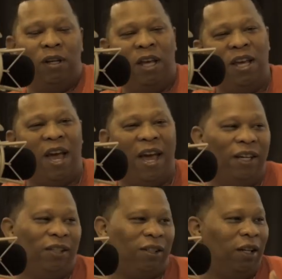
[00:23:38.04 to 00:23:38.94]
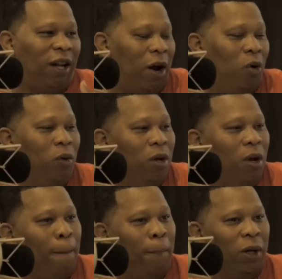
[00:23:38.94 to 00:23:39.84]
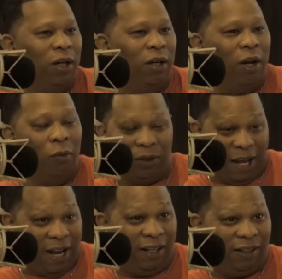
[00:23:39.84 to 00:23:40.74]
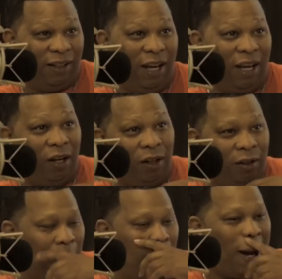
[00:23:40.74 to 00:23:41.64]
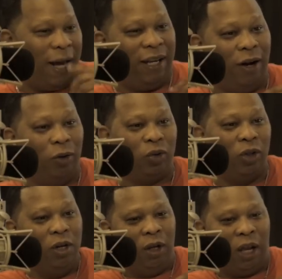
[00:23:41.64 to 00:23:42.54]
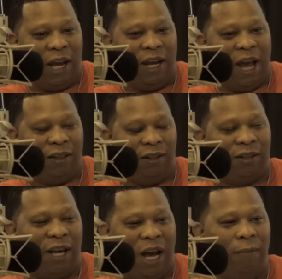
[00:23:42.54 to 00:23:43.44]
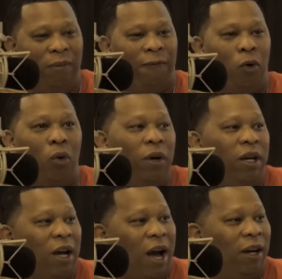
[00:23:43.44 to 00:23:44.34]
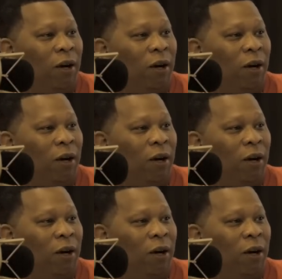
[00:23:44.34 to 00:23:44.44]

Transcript: He had shit out, but it was like I said, somebody else, like at the time before we got